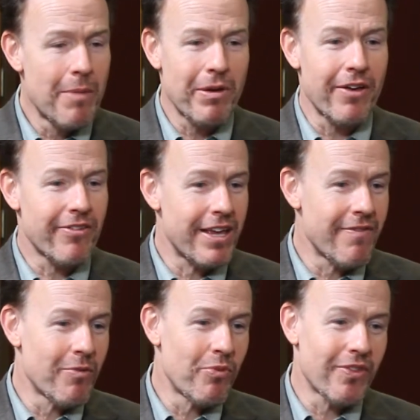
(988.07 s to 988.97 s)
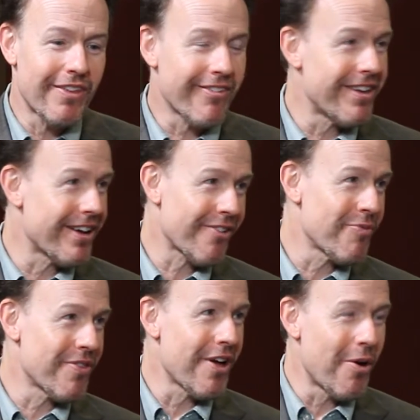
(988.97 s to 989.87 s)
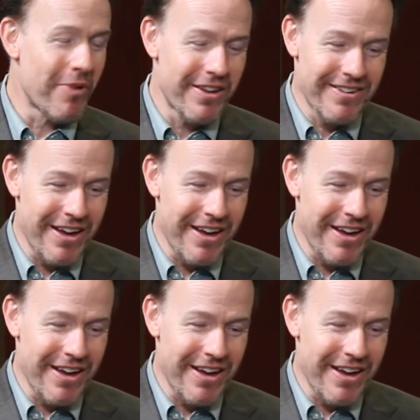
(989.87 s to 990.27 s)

because even with the 6, we thought we'd